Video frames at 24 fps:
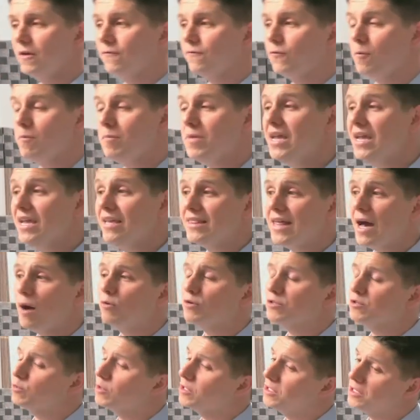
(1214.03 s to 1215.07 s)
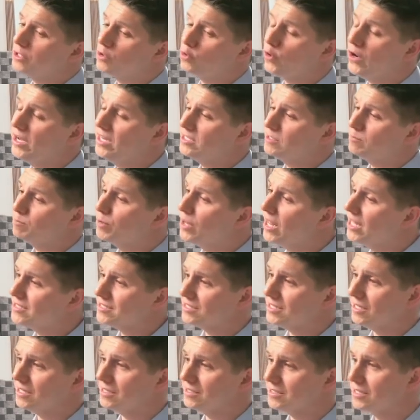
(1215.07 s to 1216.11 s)
For me, that was one of the greatest
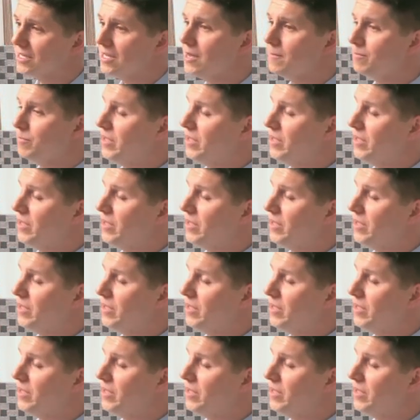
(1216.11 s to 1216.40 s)
blessings